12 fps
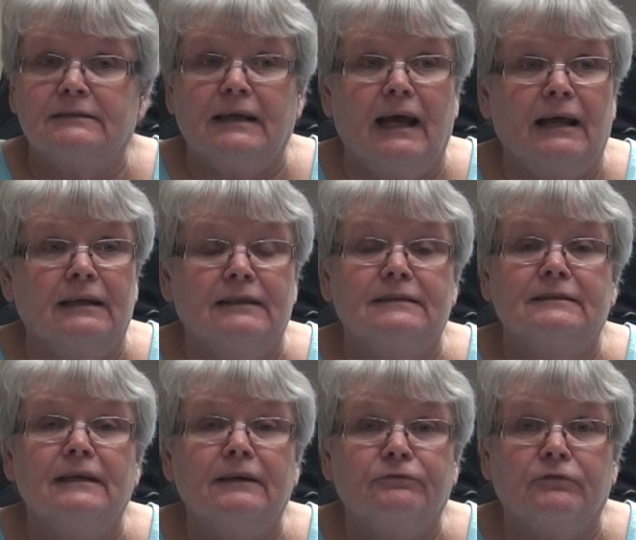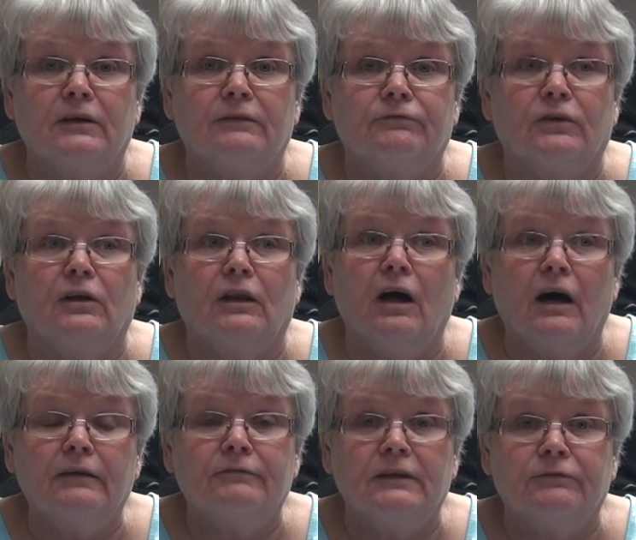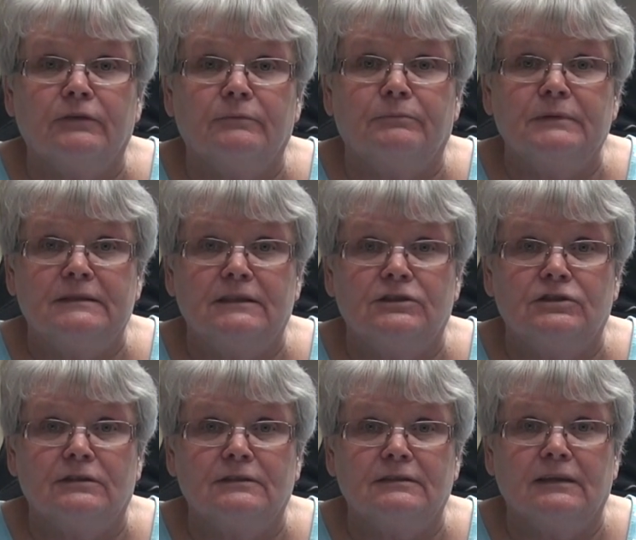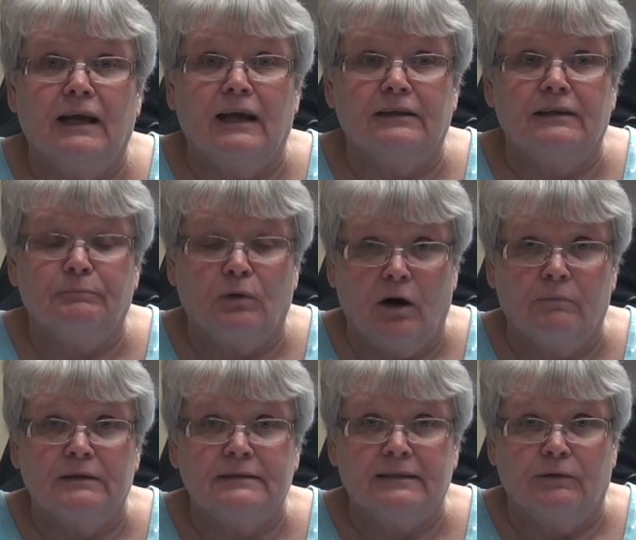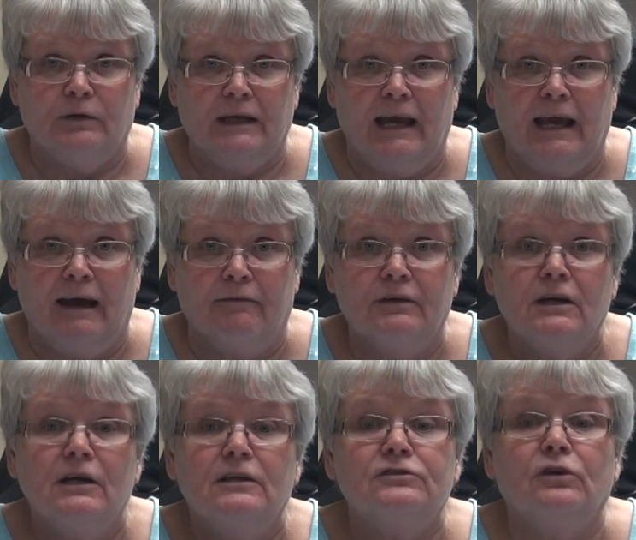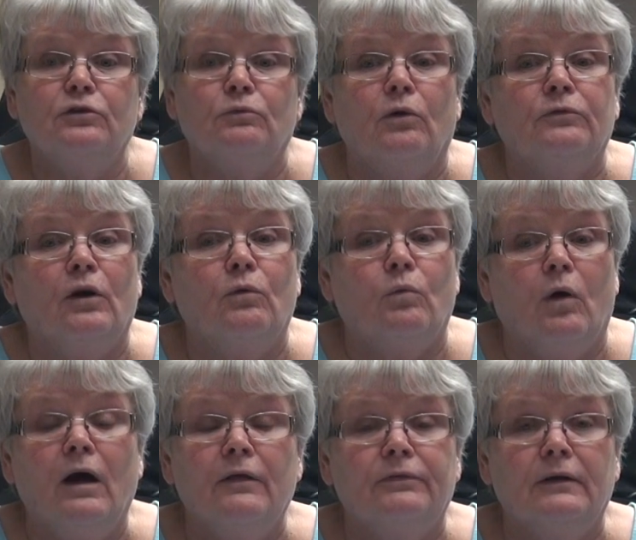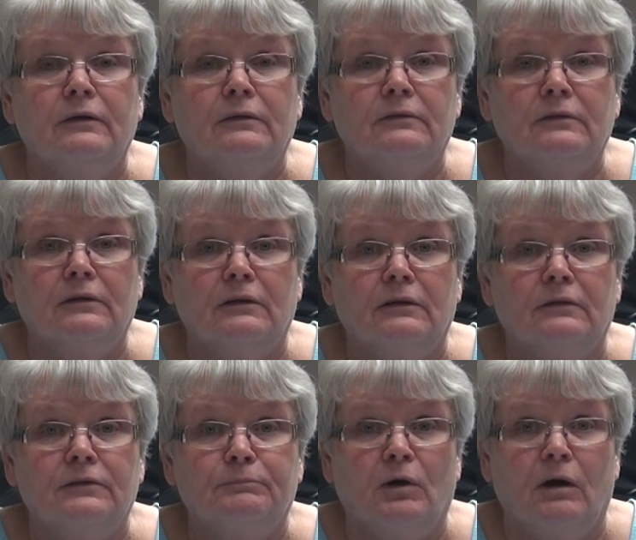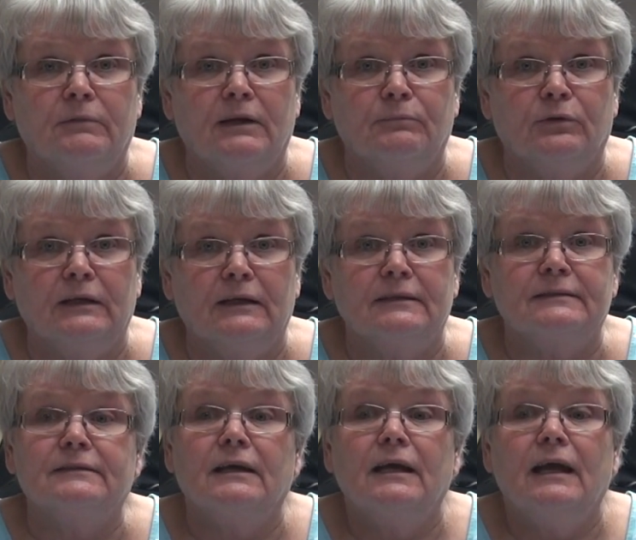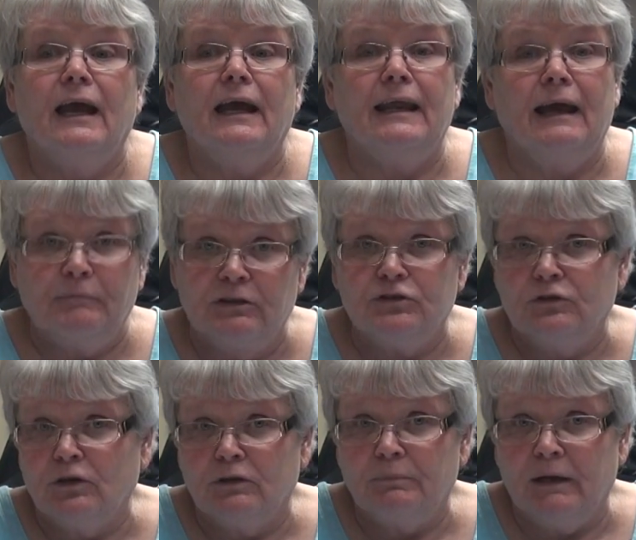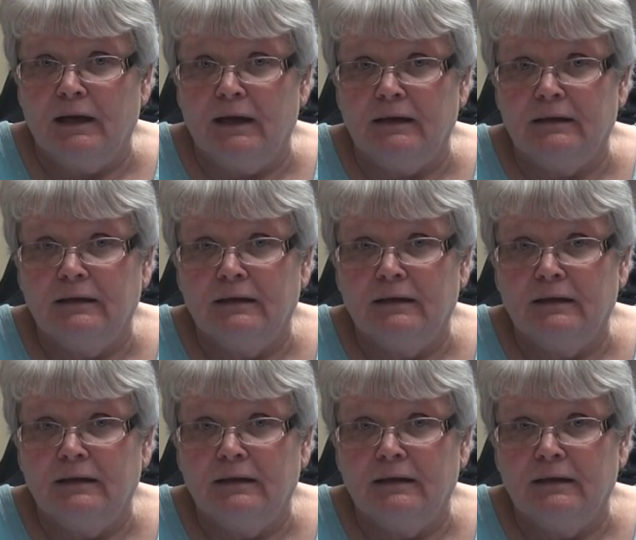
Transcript: that is different for a lot of different positions and departments that we have. So you will know what the department number is and how much you're going to pay.